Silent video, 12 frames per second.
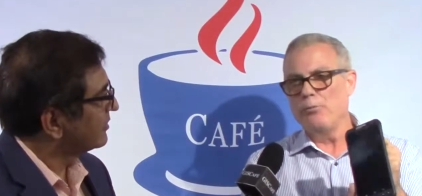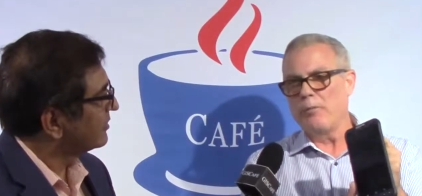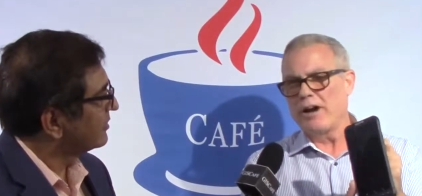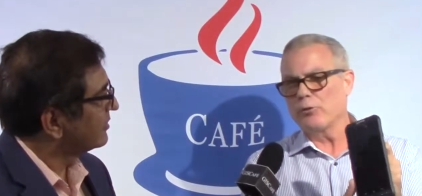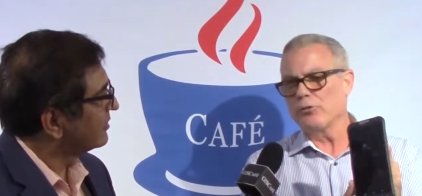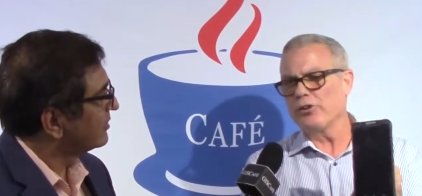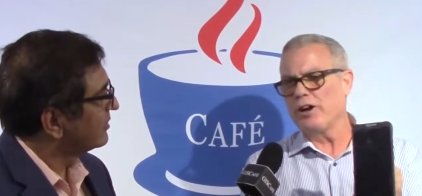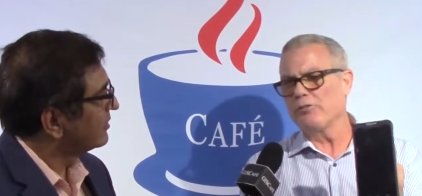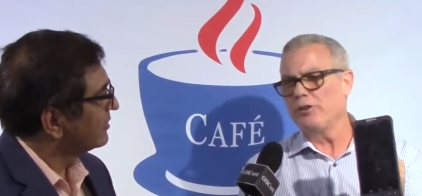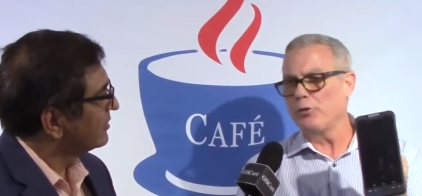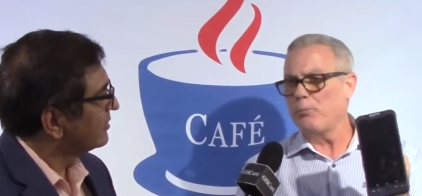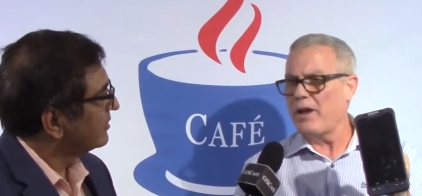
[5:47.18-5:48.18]
Speaker 1: Microsoft
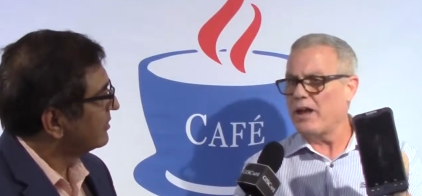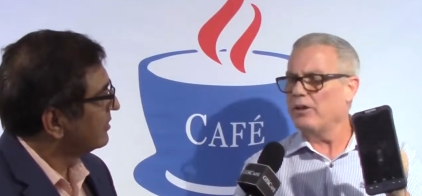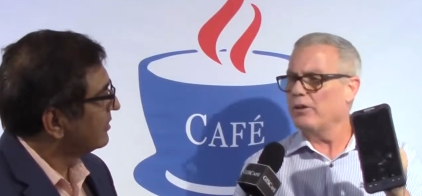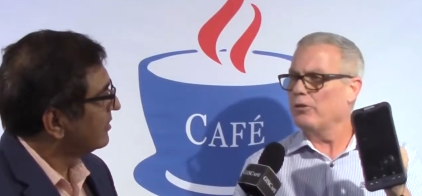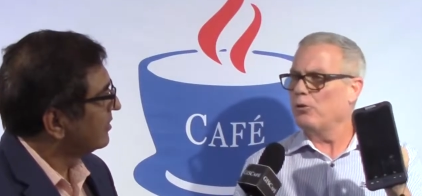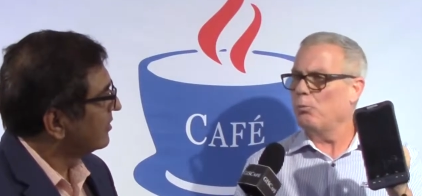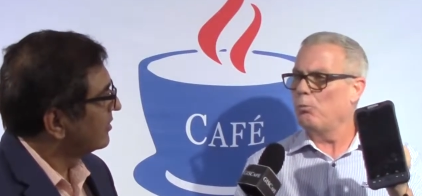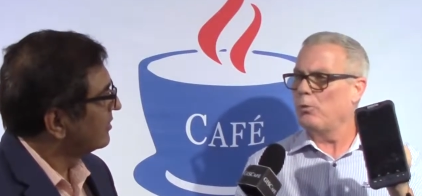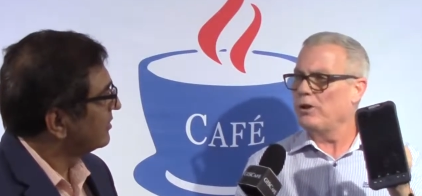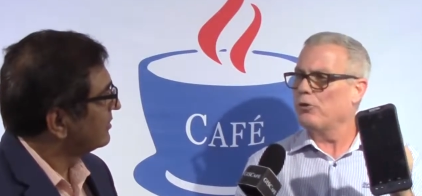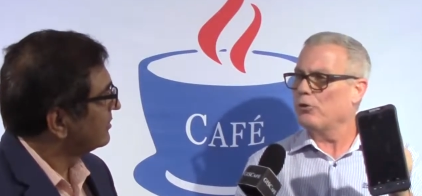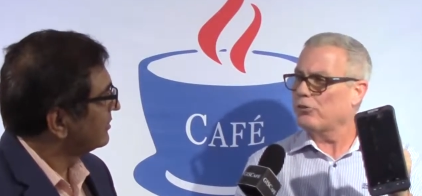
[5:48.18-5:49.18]
has abandoned the
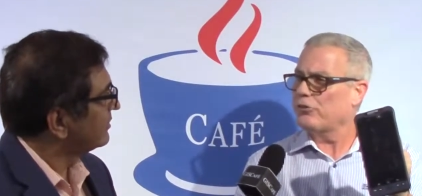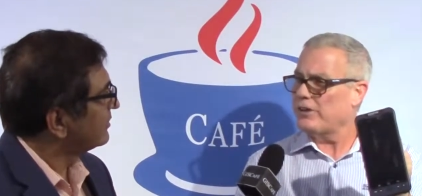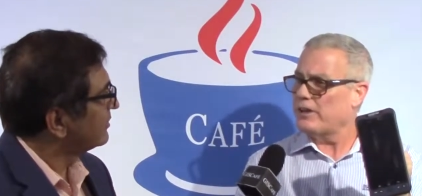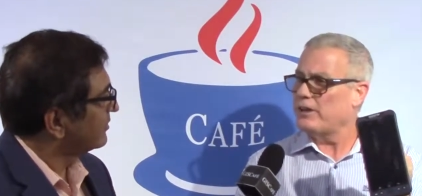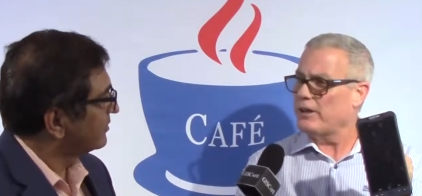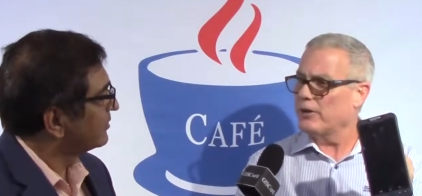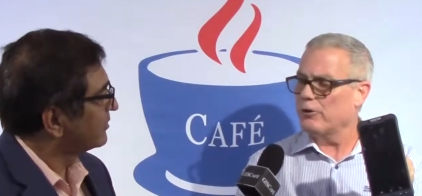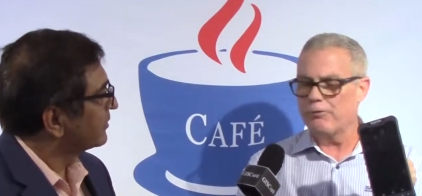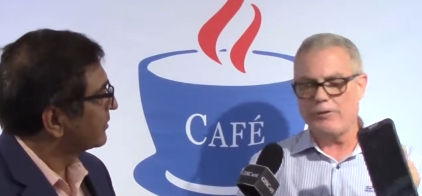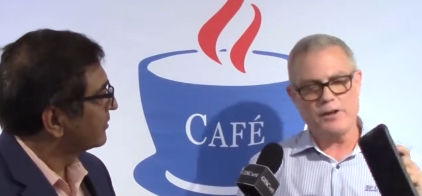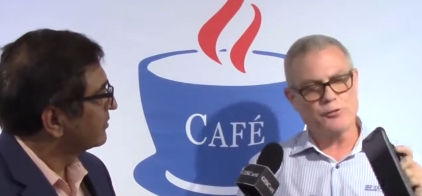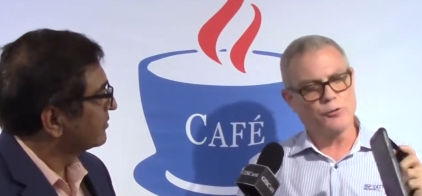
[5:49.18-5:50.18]
Windows CE
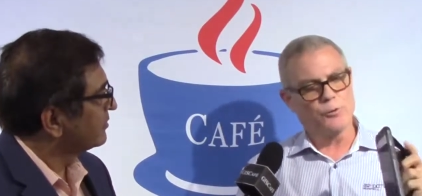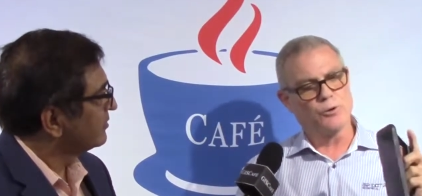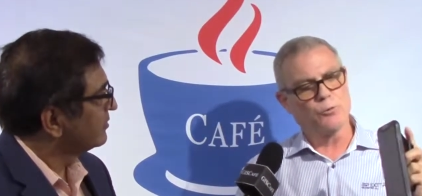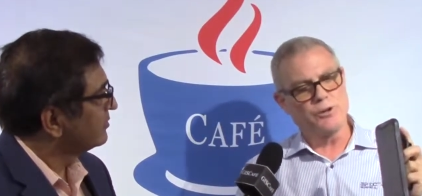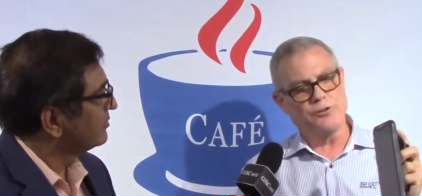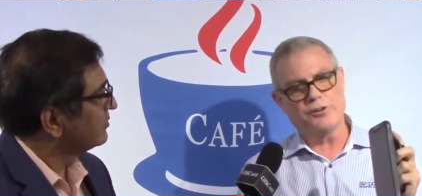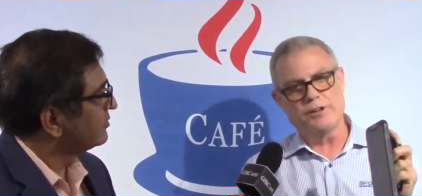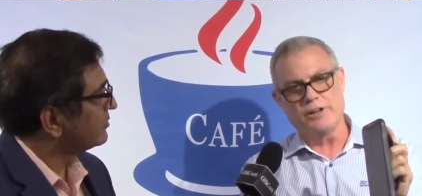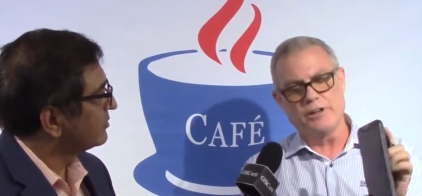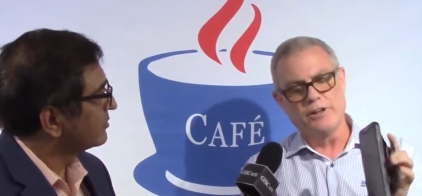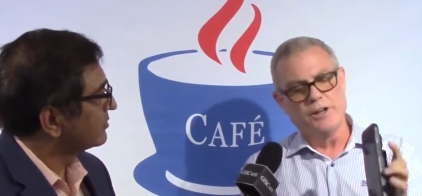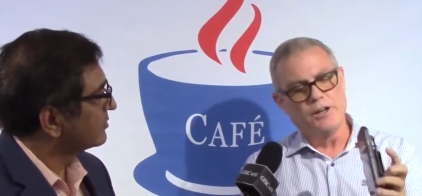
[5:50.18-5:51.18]
interface, so
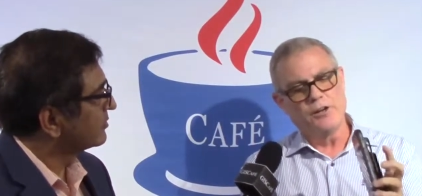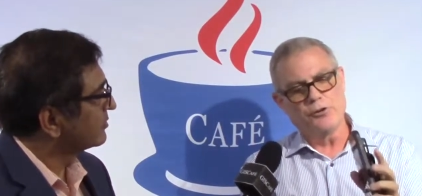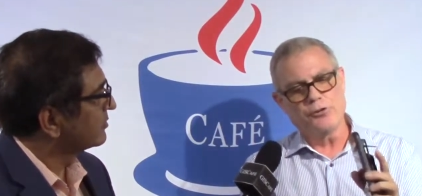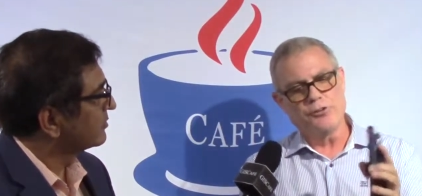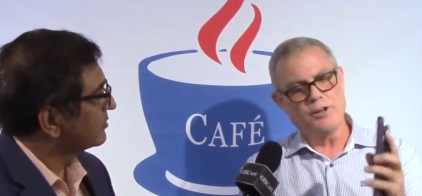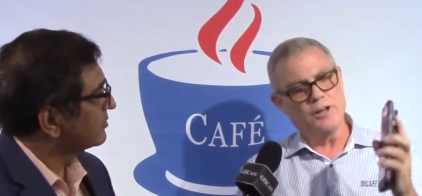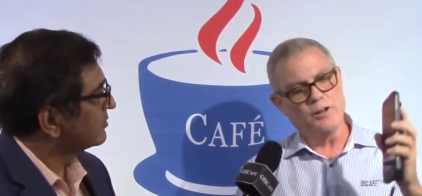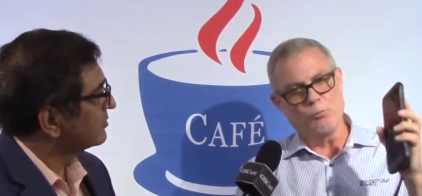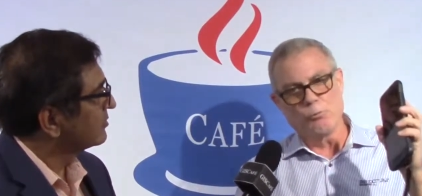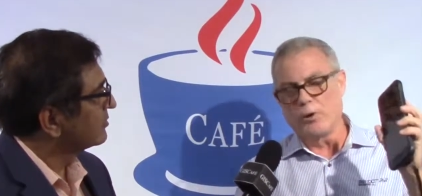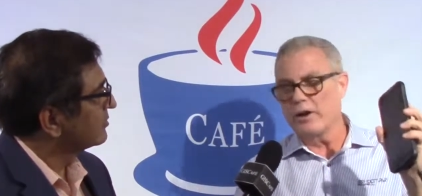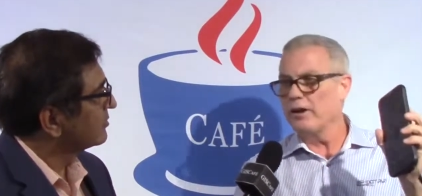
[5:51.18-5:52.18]
increasingly you're seeing
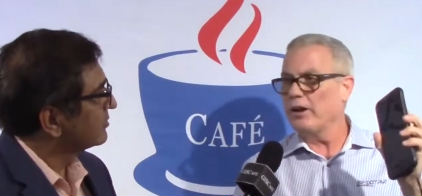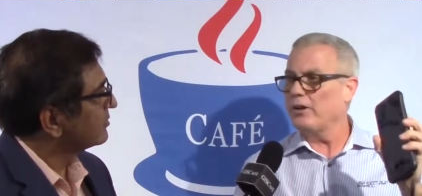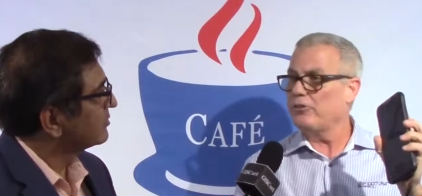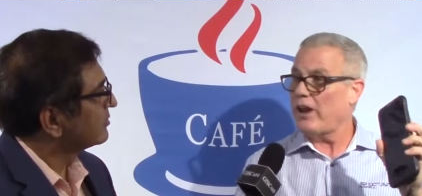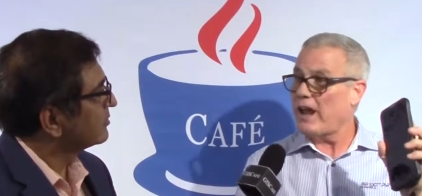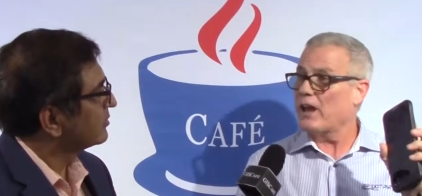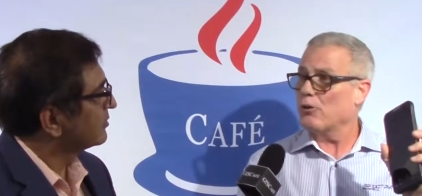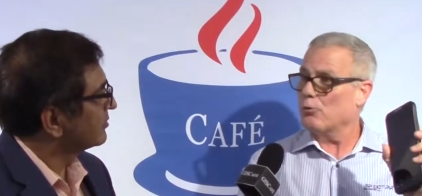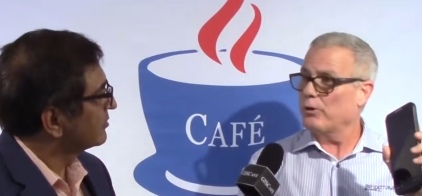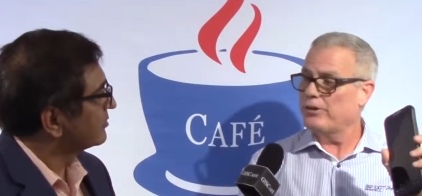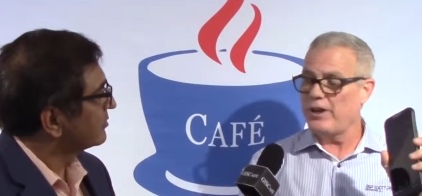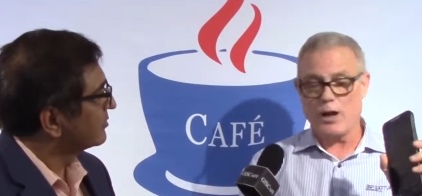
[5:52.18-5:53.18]
ruggedized
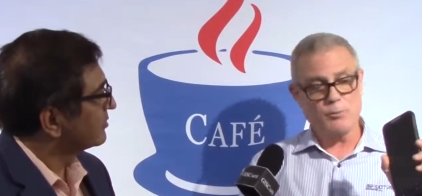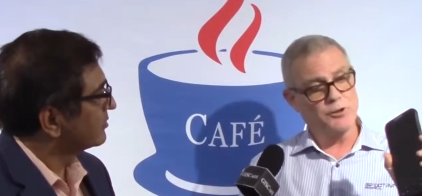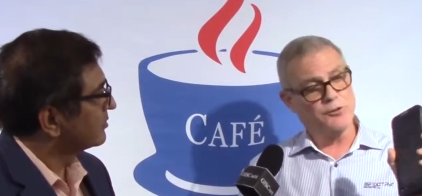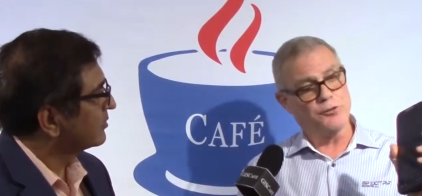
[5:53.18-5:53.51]
Android tablets.